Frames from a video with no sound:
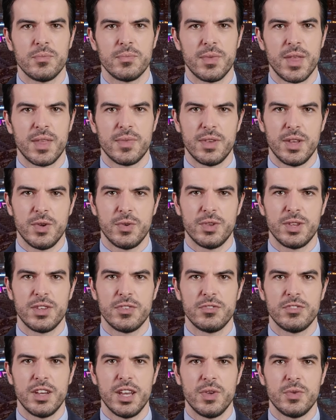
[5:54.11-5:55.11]
primarily
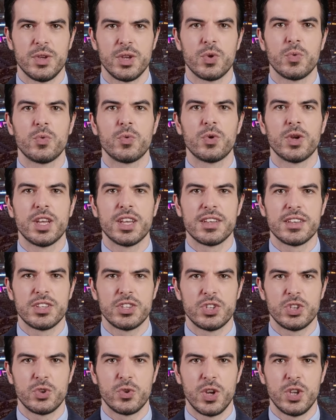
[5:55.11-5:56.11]

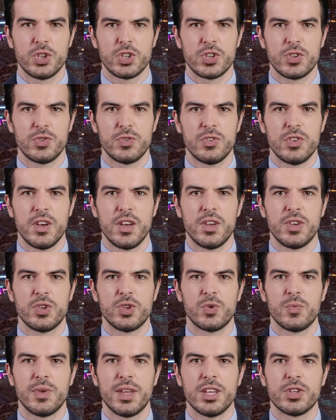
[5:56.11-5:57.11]
family-oriented structures
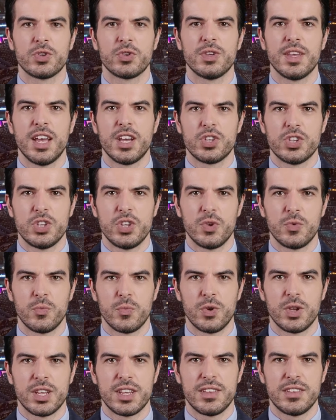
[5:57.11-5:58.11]
to international
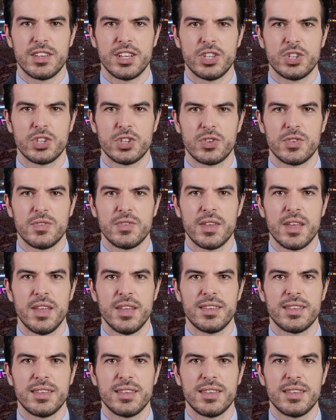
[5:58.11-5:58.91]
organizations